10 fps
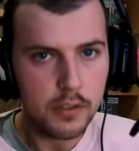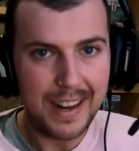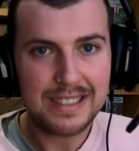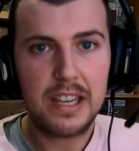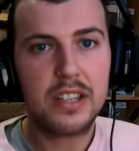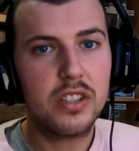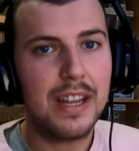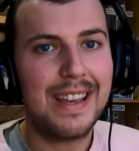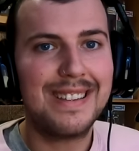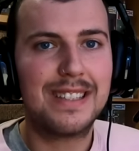Next section
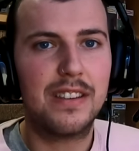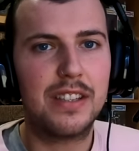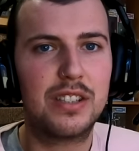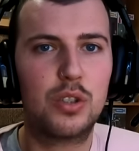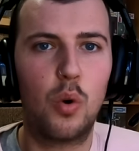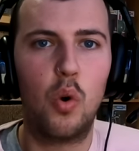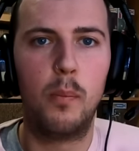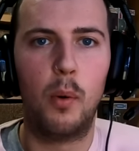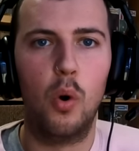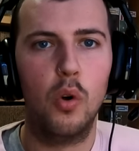is the
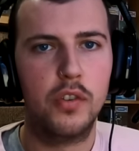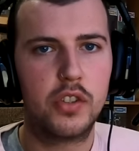scoreboard.